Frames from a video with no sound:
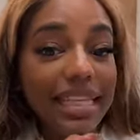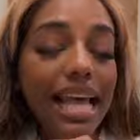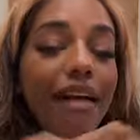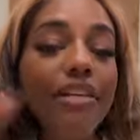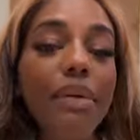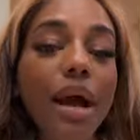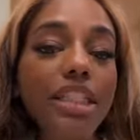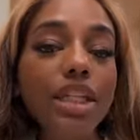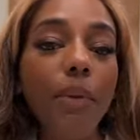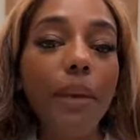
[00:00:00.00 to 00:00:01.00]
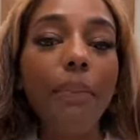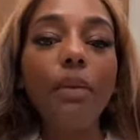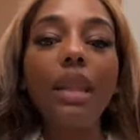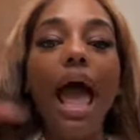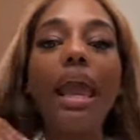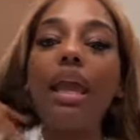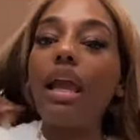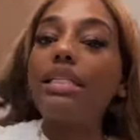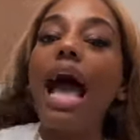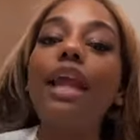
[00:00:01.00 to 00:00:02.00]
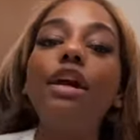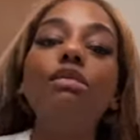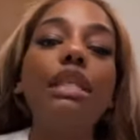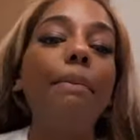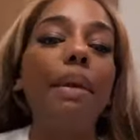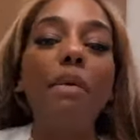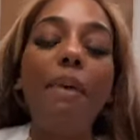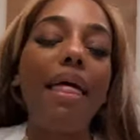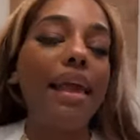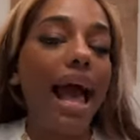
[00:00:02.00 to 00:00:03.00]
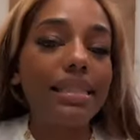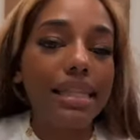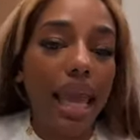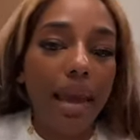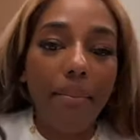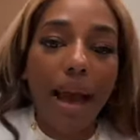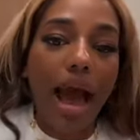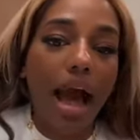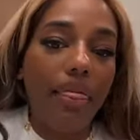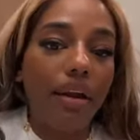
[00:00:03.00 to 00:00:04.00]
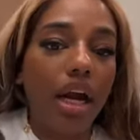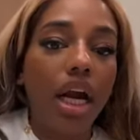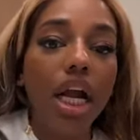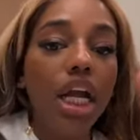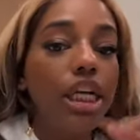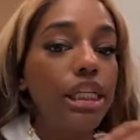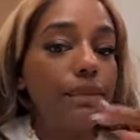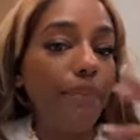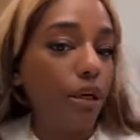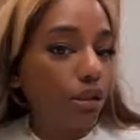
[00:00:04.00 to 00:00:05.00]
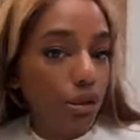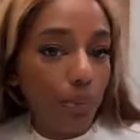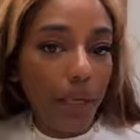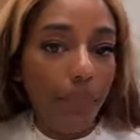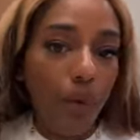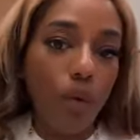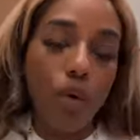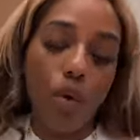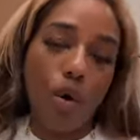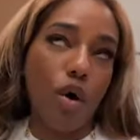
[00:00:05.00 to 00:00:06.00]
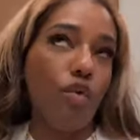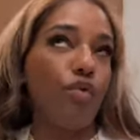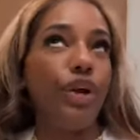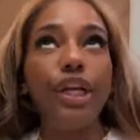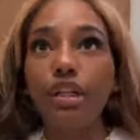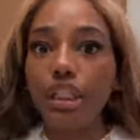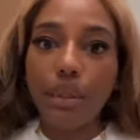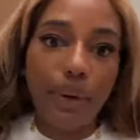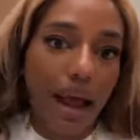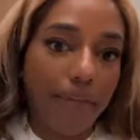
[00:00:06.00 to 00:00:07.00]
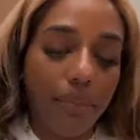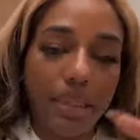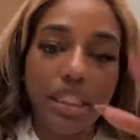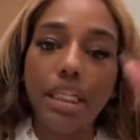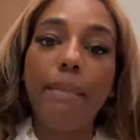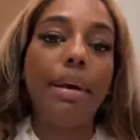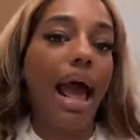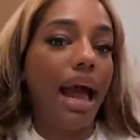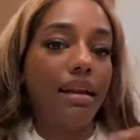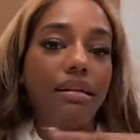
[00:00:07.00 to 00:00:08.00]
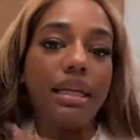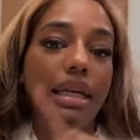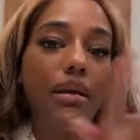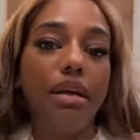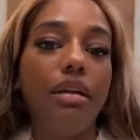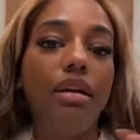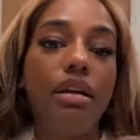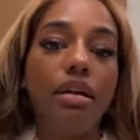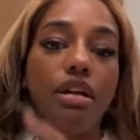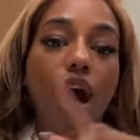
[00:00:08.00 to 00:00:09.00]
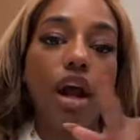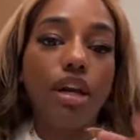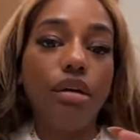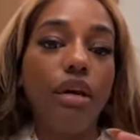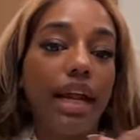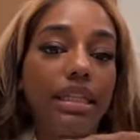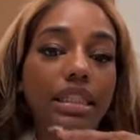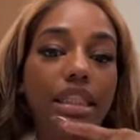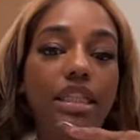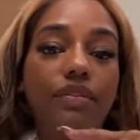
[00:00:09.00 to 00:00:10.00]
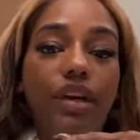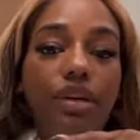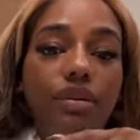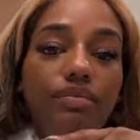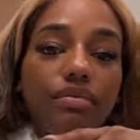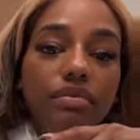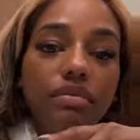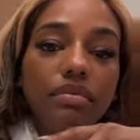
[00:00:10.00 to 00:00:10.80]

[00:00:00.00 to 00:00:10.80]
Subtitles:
Because I really want to show people, like, because I know some people probably got scammed by other spiritual people or readers or whatever with this shit. But I need y'all to know, like, this shit is real.